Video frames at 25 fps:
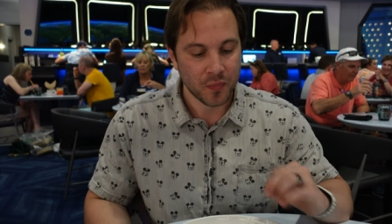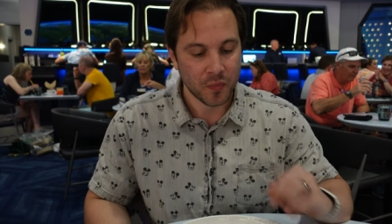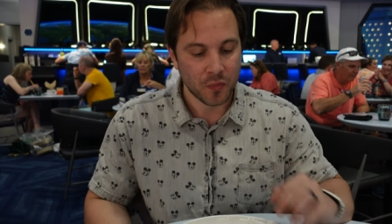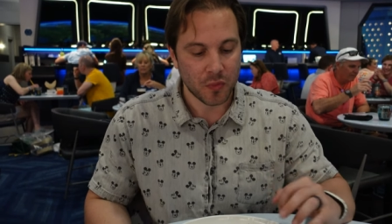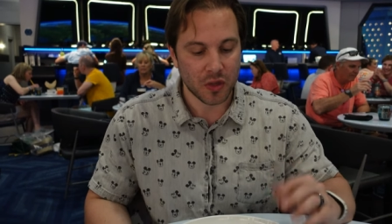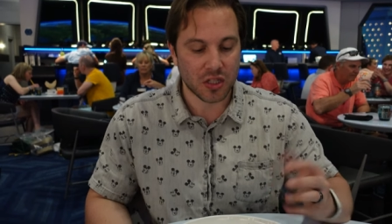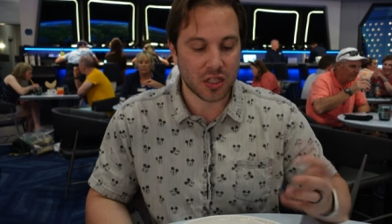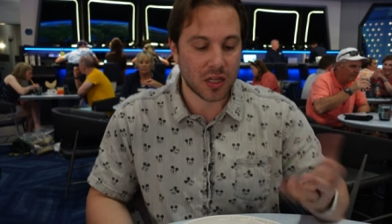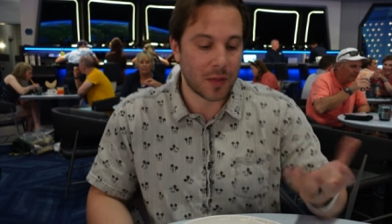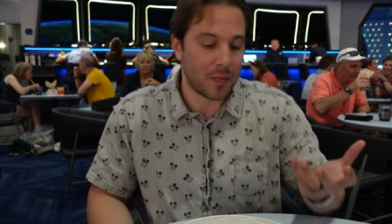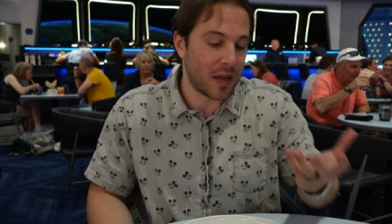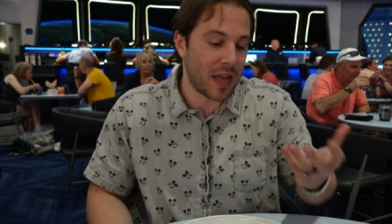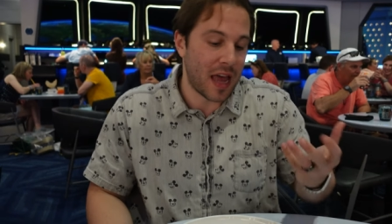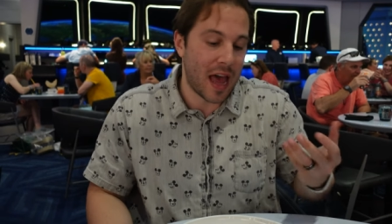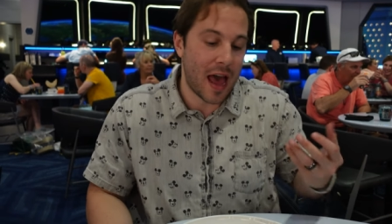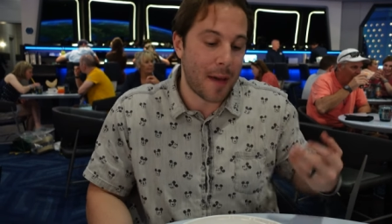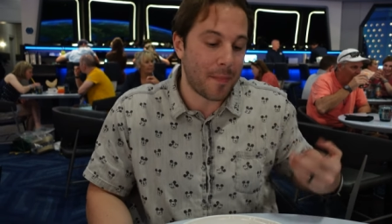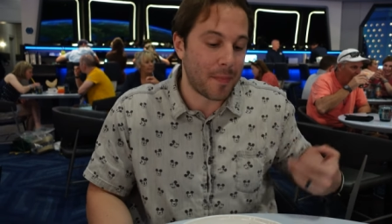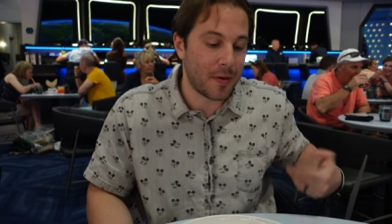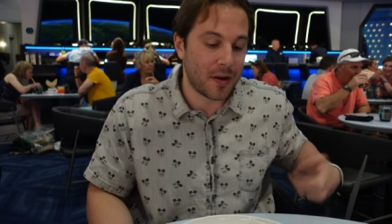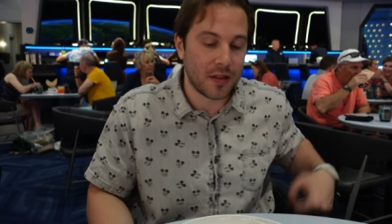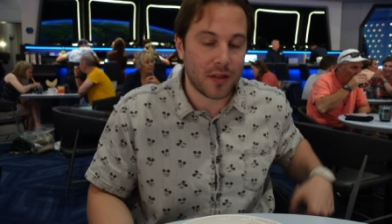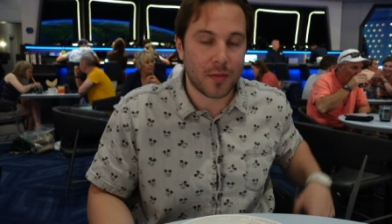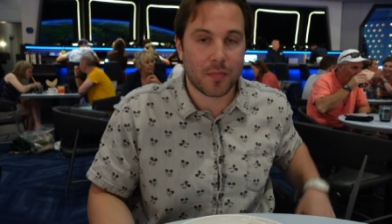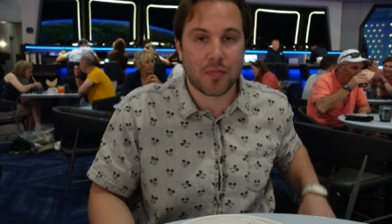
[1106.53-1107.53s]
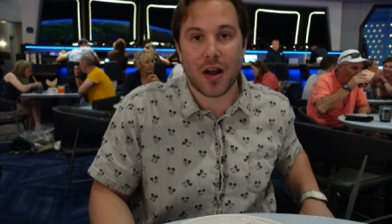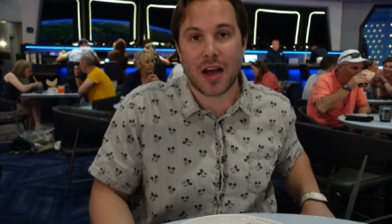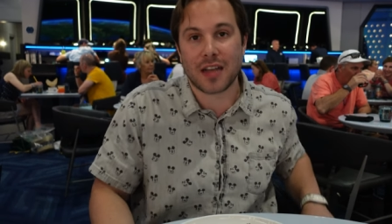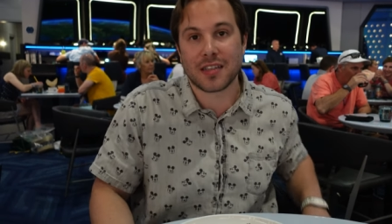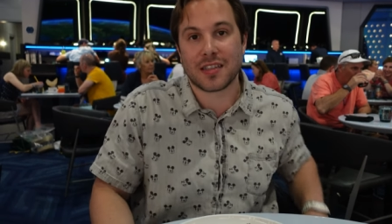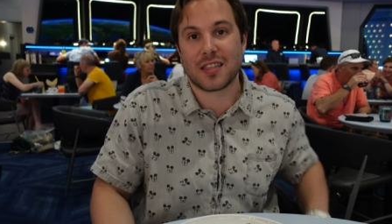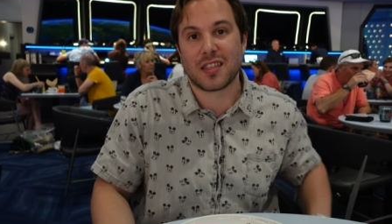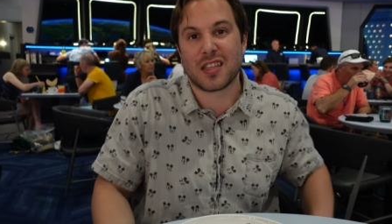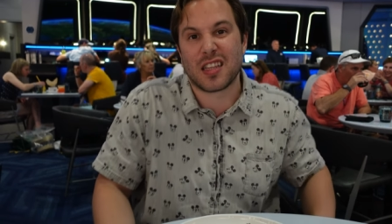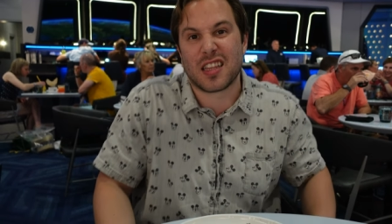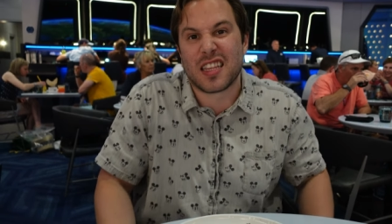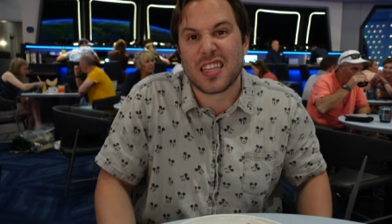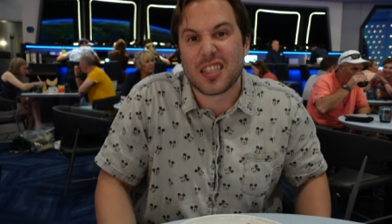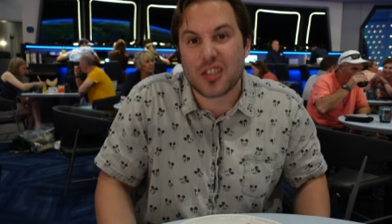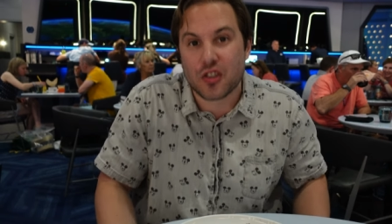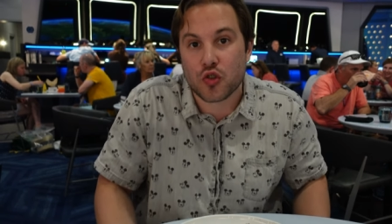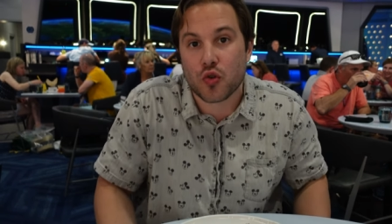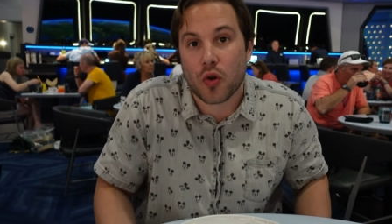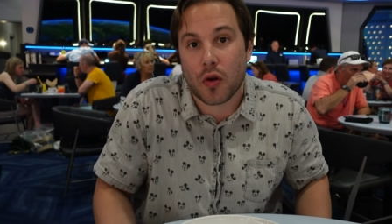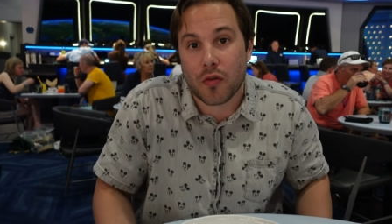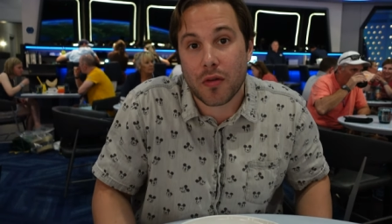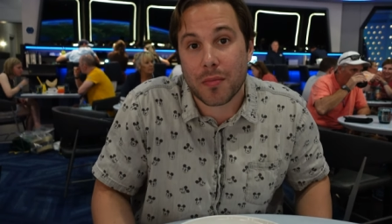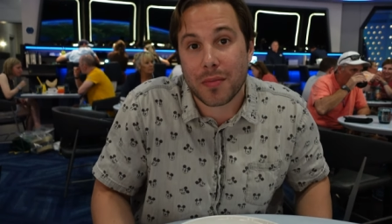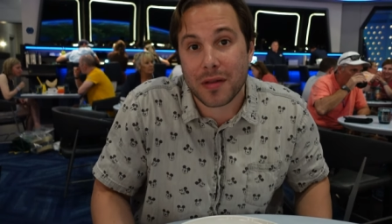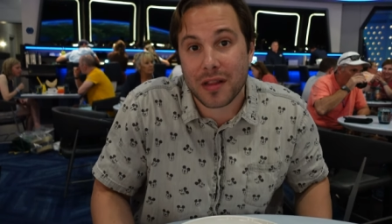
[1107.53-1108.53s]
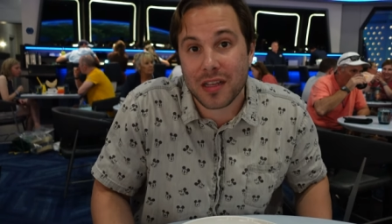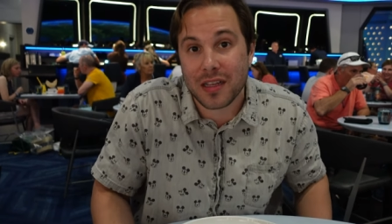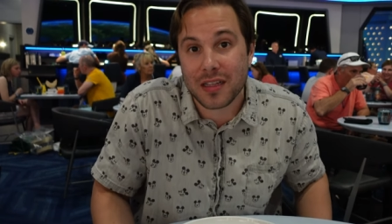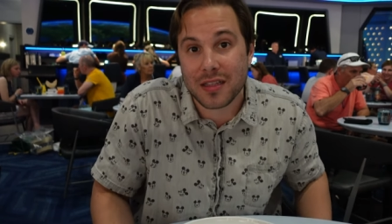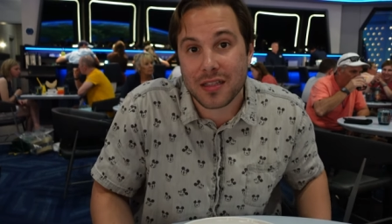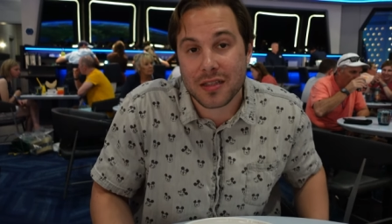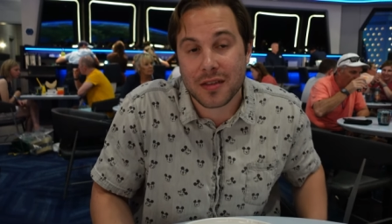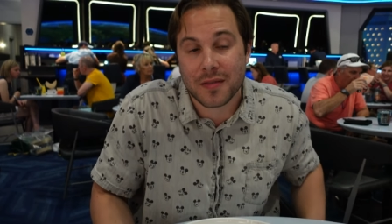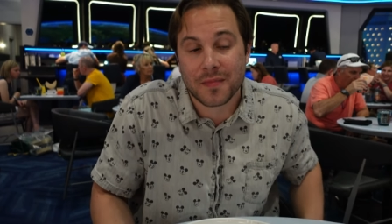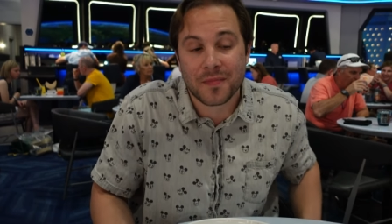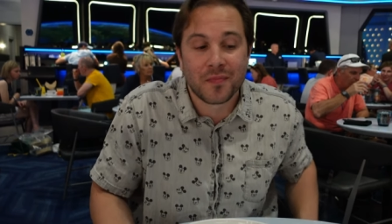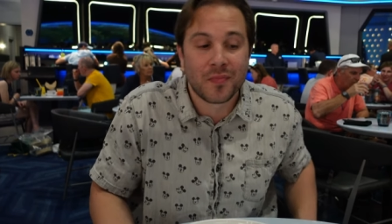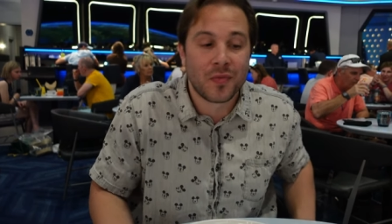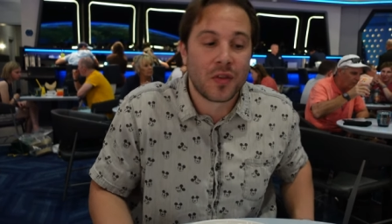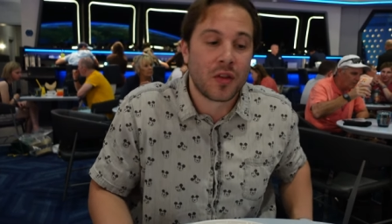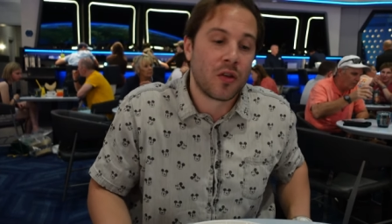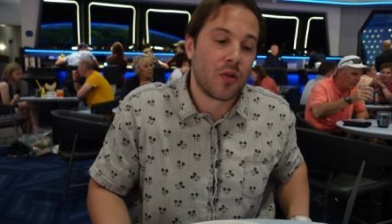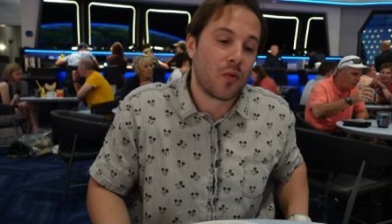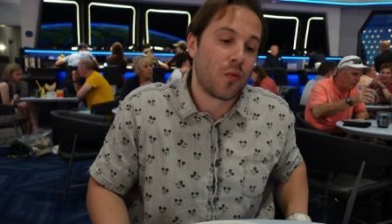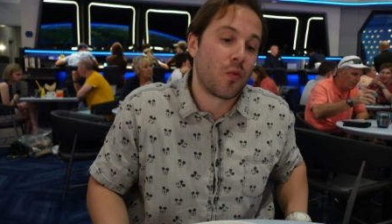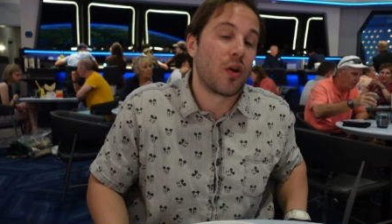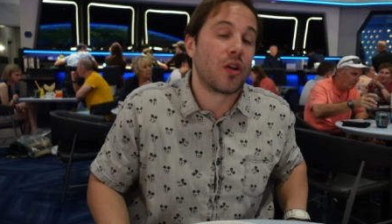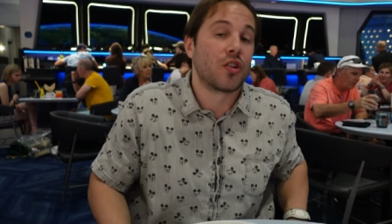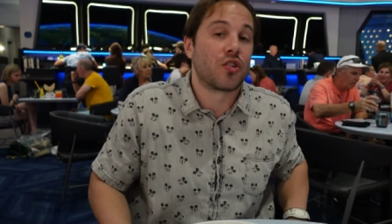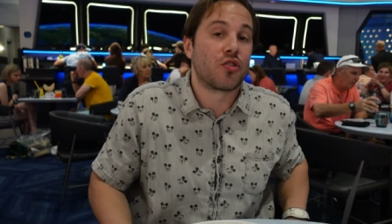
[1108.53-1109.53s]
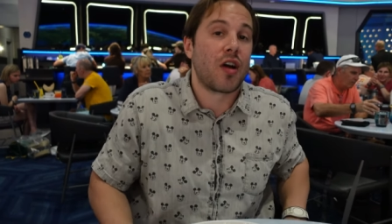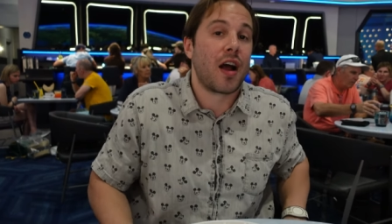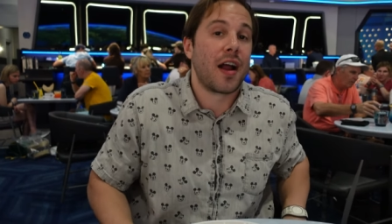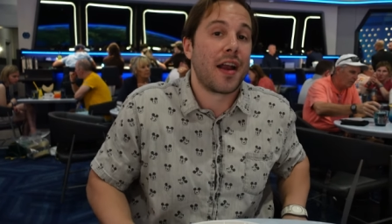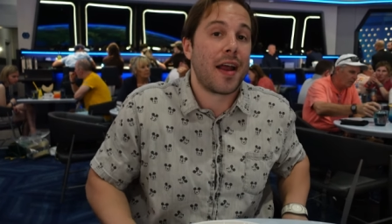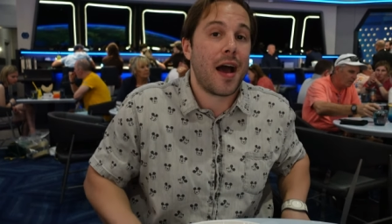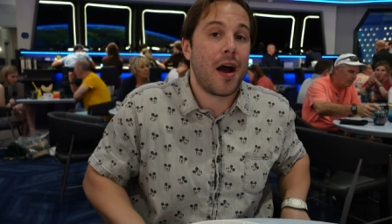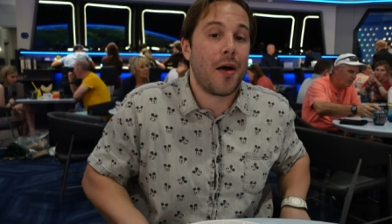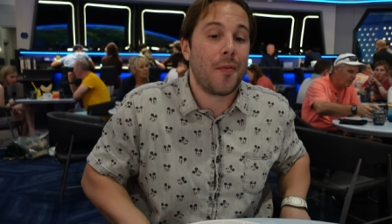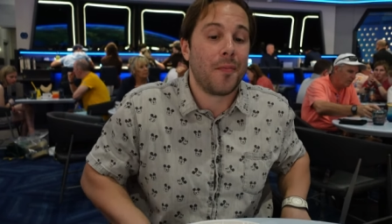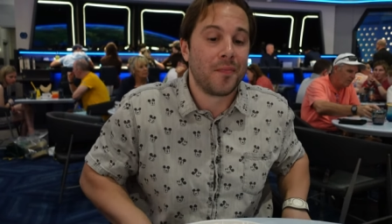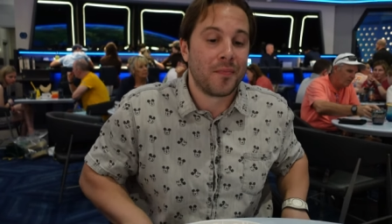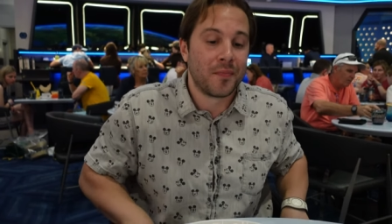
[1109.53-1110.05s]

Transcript: If something happened in the process of this short rib, at least, or dried out.